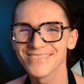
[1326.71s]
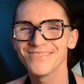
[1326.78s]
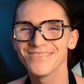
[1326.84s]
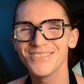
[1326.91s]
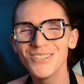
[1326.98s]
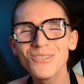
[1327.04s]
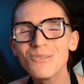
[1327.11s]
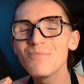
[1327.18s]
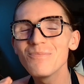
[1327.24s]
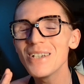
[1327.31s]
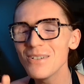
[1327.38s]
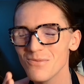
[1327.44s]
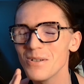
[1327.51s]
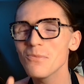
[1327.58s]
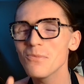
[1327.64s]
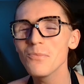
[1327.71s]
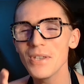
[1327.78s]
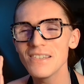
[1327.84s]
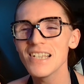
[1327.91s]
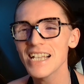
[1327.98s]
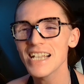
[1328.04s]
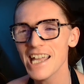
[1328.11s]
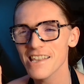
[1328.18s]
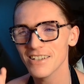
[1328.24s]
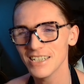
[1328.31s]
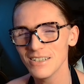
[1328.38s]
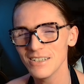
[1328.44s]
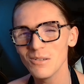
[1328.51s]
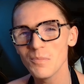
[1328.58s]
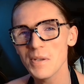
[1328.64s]
We'll be together.
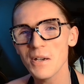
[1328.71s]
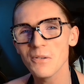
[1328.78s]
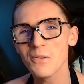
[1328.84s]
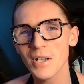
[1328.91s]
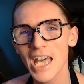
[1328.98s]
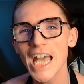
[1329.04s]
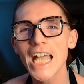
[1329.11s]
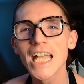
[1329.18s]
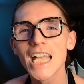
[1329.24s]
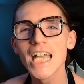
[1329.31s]
It'll be okay.